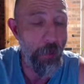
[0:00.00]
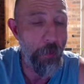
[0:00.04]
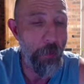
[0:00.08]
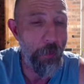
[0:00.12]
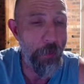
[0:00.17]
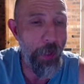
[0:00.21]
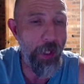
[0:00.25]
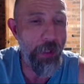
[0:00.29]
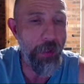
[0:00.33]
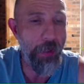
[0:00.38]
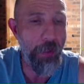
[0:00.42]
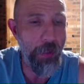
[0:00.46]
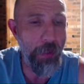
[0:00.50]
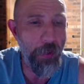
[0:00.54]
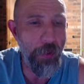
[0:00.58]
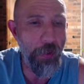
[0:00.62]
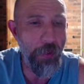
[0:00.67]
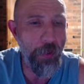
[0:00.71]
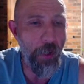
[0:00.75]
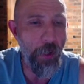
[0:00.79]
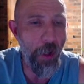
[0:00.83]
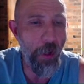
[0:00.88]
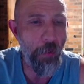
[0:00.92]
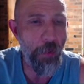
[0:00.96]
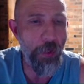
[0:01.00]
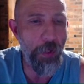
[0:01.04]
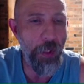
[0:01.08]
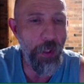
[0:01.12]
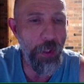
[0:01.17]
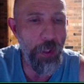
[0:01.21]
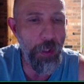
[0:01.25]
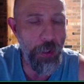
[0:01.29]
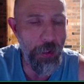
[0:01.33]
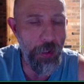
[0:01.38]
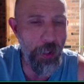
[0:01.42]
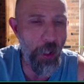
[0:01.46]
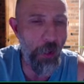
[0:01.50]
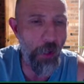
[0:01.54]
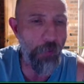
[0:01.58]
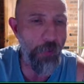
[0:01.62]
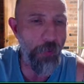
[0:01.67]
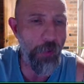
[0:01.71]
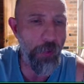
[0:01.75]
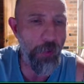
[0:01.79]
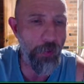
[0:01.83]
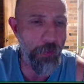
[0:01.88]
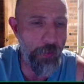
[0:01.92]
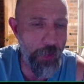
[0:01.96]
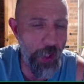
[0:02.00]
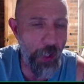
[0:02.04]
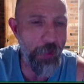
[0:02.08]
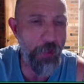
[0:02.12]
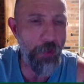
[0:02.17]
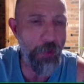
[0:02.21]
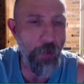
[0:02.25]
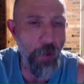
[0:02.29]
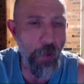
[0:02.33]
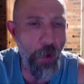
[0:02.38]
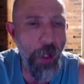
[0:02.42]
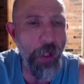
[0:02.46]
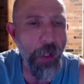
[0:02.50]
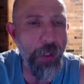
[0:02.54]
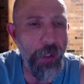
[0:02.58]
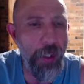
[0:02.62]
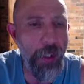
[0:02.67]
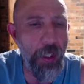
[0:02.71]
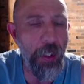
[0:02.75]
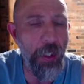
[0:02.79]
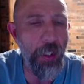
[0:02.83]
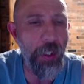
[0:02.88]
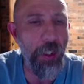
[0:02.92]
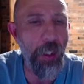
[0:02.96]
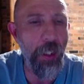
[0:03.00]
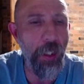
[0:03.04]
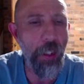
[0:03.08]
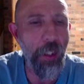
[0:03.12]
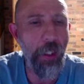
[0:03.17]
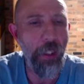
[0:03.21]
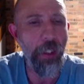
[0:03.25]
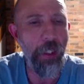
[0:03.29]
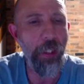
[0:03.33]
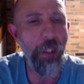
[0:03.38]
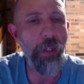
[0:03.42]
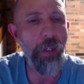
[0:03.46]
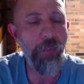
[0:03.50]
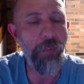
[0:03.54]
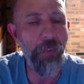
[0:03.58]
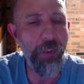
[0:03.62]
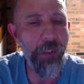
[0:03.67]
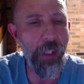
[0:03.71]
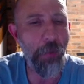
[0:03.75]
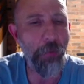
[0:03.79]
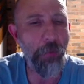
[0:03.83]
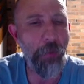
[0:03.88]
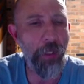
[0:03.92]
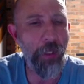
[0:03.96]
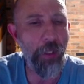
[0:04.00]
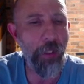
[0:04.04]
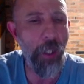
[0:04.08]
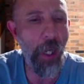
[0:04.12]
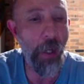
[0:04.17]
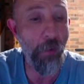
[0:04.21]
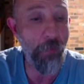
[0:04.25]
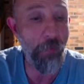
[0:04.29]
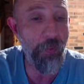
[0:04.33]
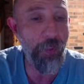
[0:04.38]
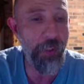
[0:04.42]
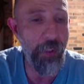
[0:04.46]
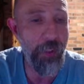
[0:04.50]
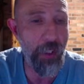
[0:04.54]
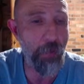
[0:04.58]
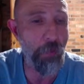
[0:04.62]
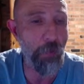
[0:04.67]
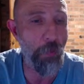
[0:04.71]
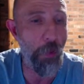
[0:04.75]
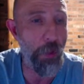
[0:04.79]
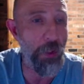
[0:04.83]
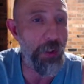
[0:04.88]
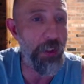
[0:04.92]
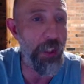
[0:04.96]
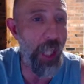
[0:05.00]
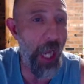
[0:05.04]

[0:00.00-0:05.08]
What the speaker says: But you know within yourself that you've done the right thing if something unforeseen was to